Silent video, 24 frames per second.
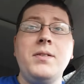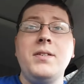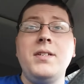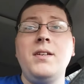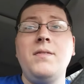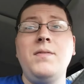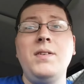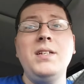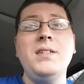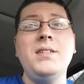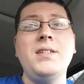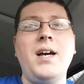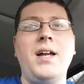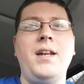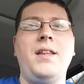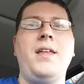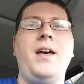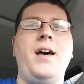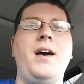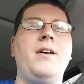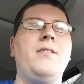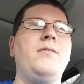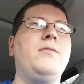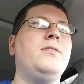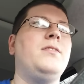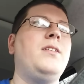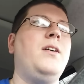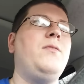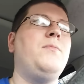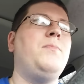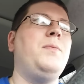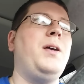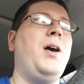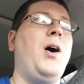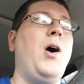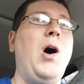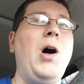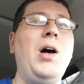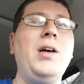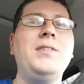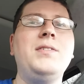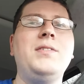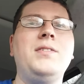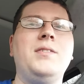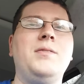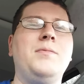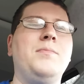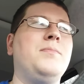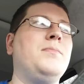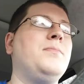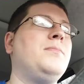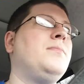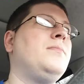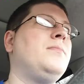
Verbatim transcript: TV side of the house. That would be awesome.